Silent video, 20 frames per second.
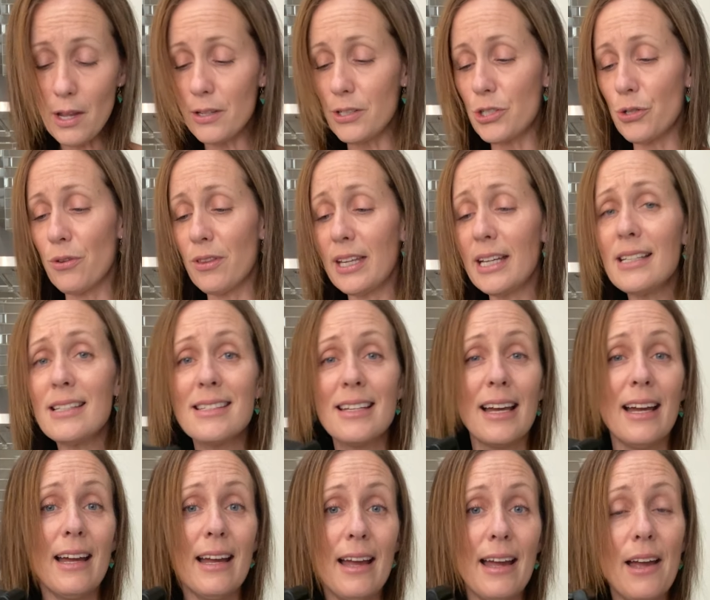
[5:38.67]
So this,
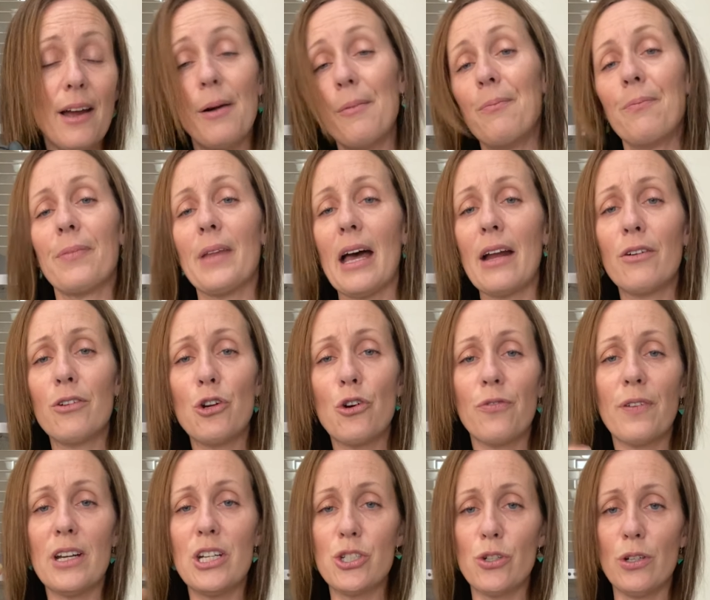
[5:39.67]
I don't know
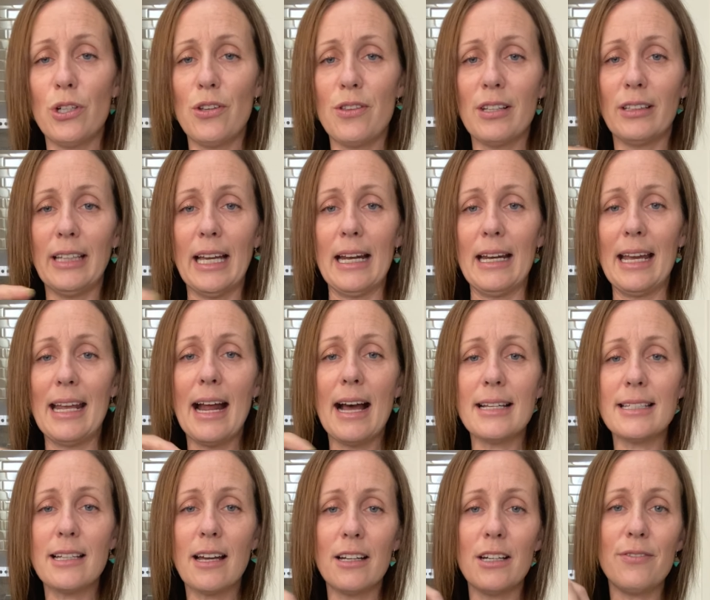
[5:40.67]
if I showed you the lid. It
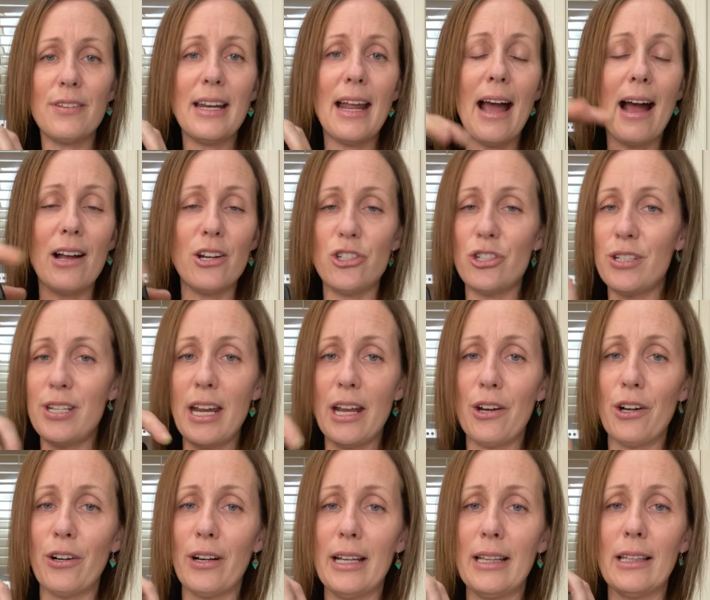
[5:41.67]
has kind of an
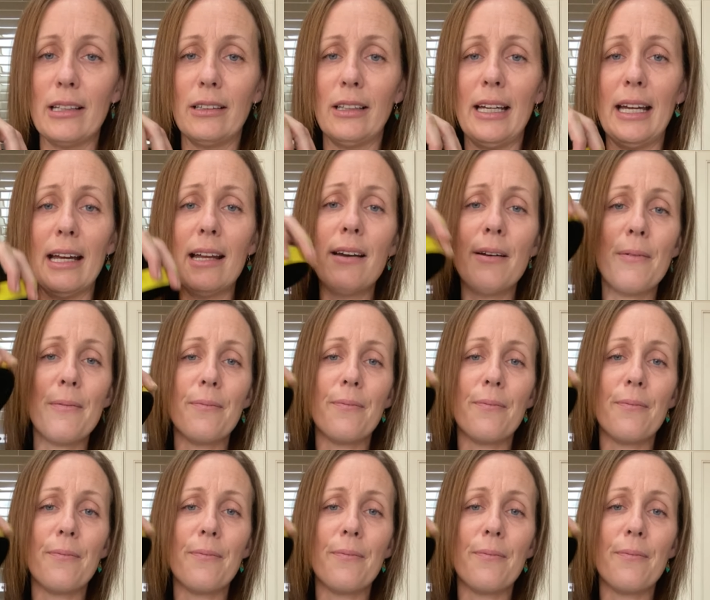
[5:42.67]
agitator in the lid,